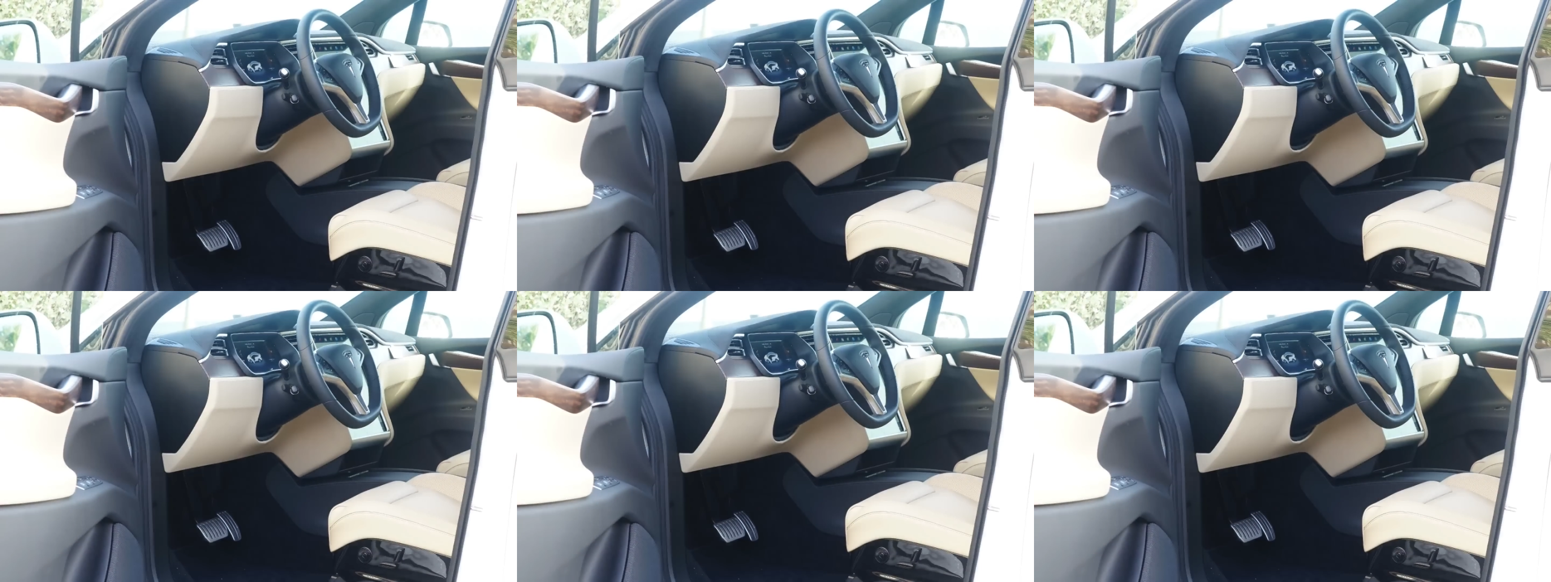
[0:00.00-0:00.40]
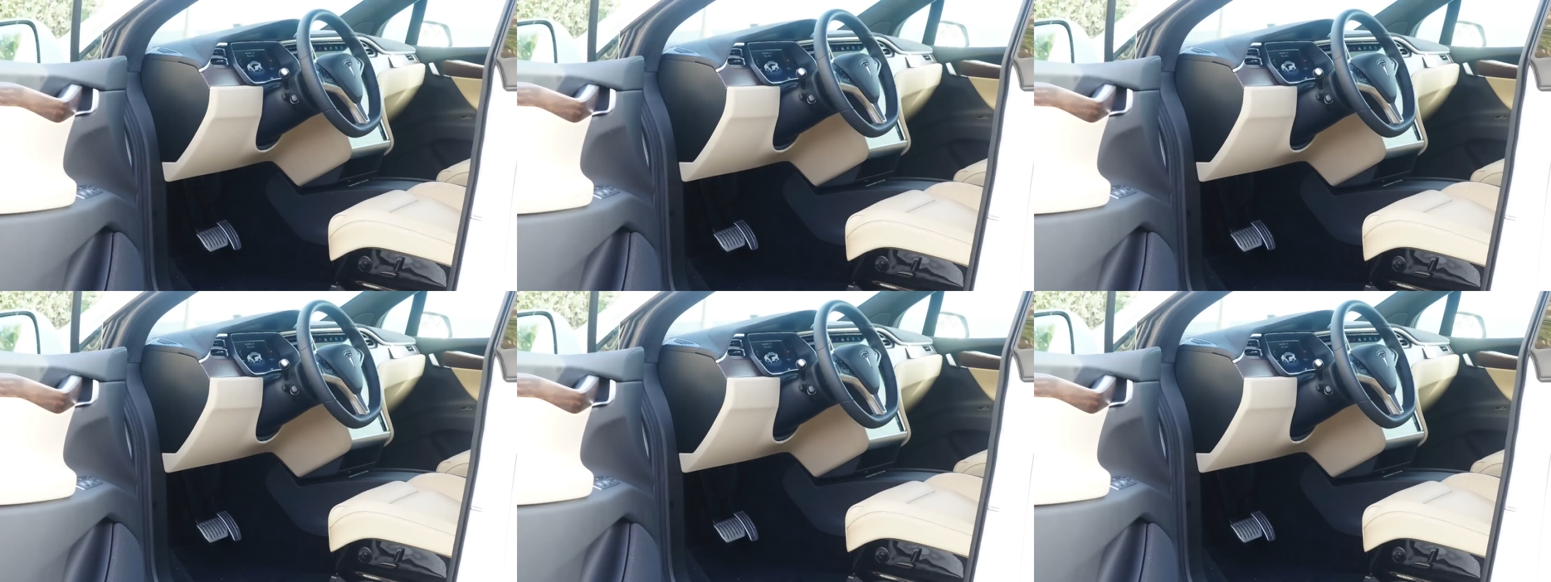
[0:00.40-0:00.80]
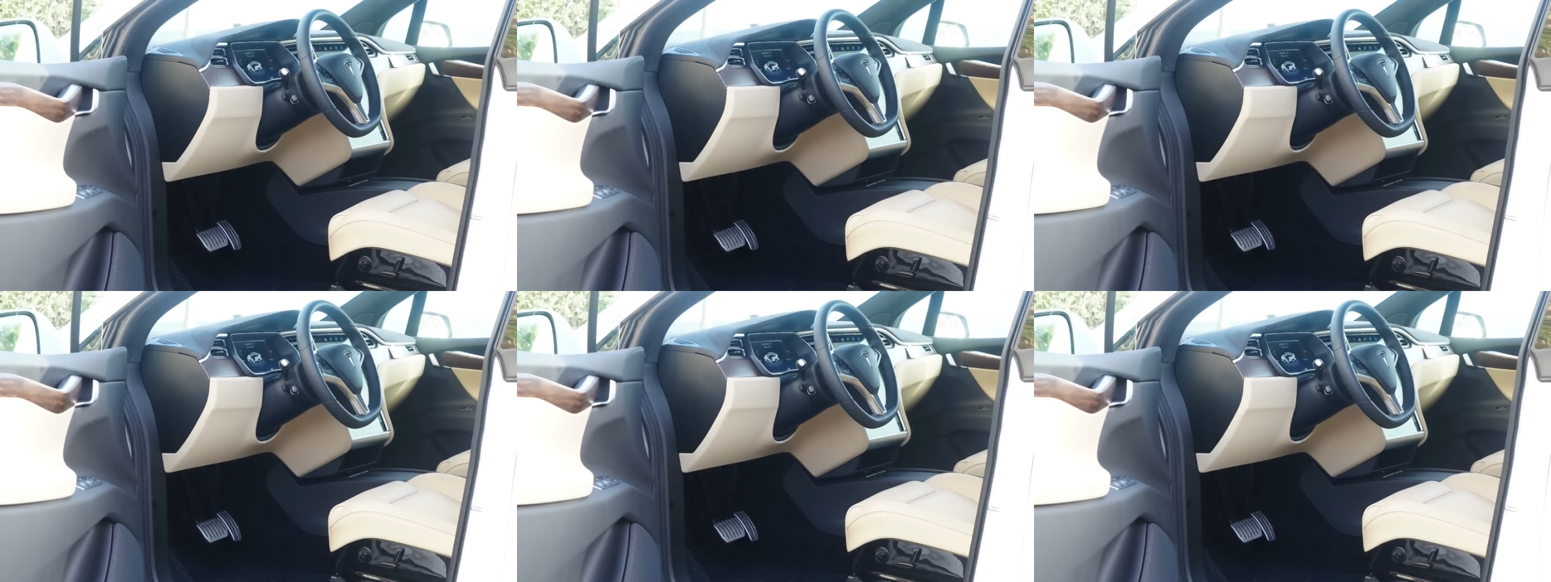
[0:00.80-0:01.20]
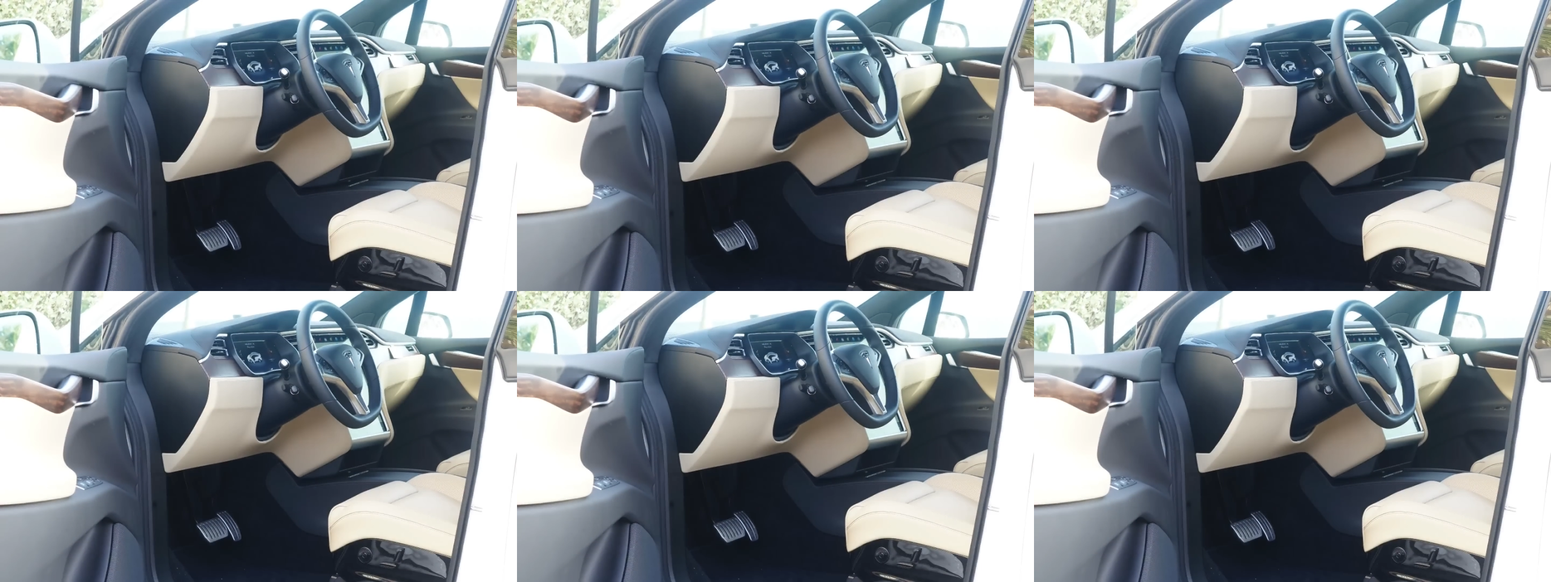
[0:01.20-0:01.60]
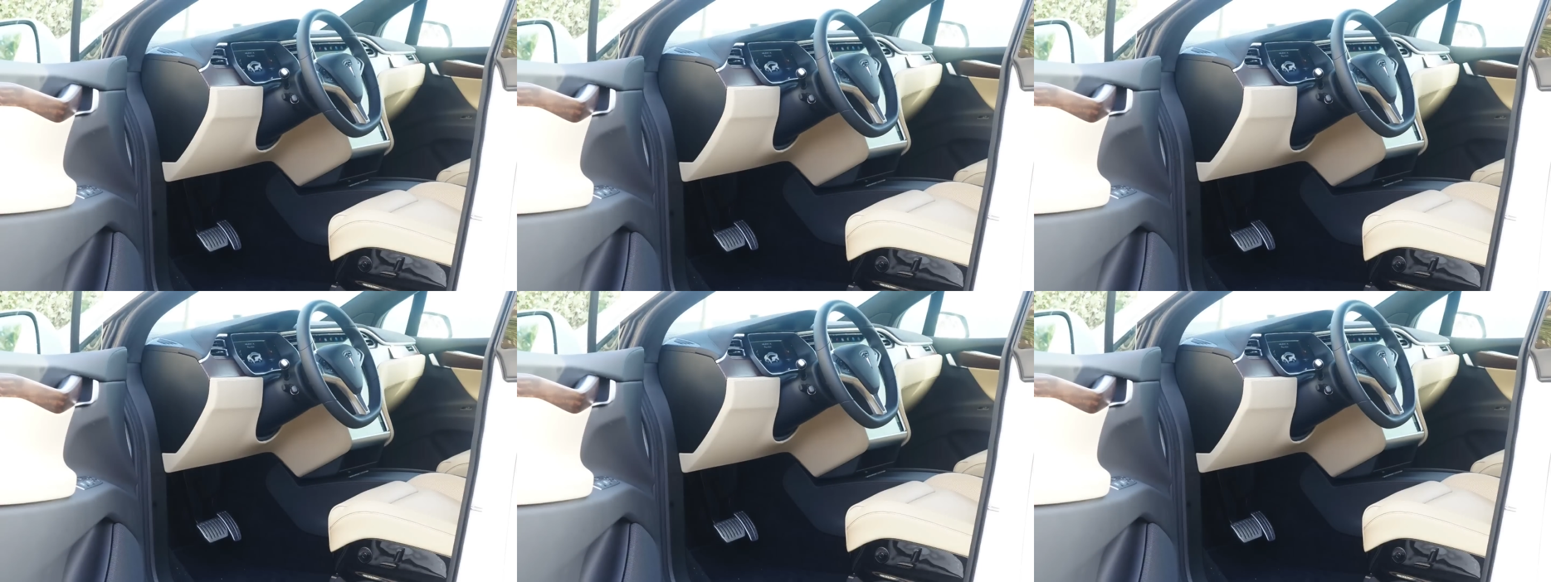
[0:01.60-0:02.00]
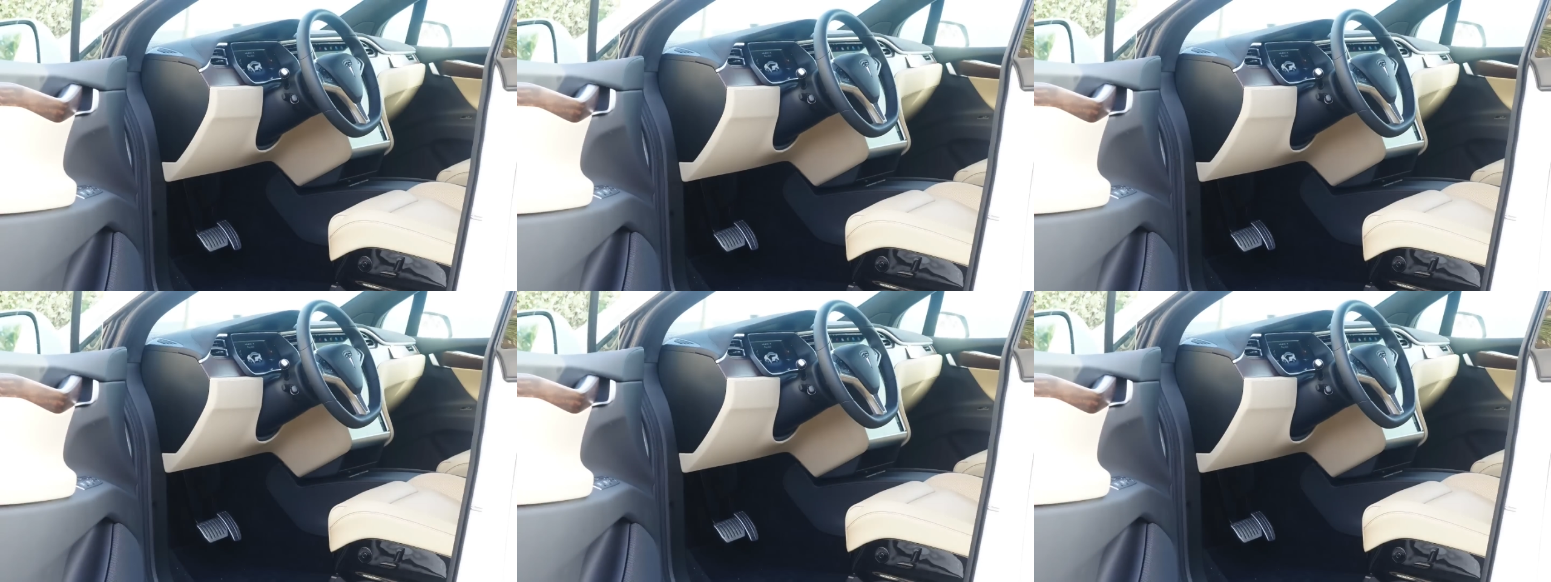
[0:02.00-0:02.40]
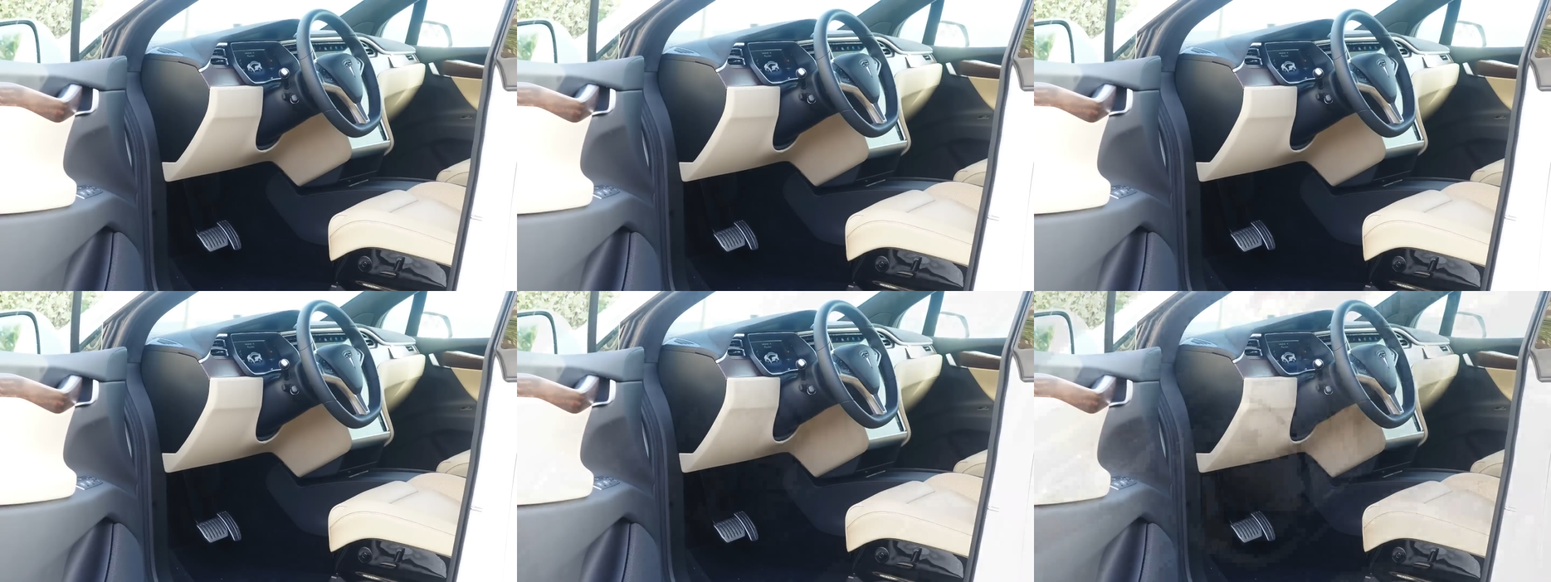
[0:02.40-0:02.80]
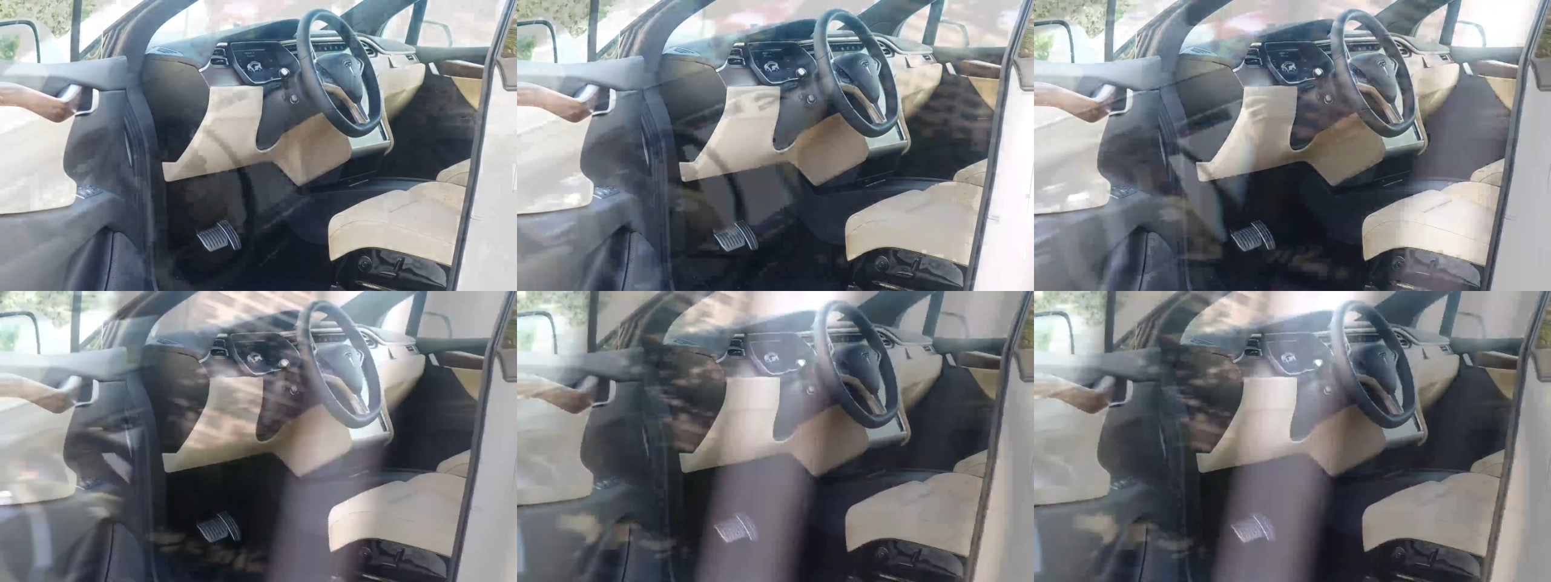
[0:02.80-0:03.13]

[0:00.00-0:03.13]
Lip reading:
No face is visible, so there are no lips to read.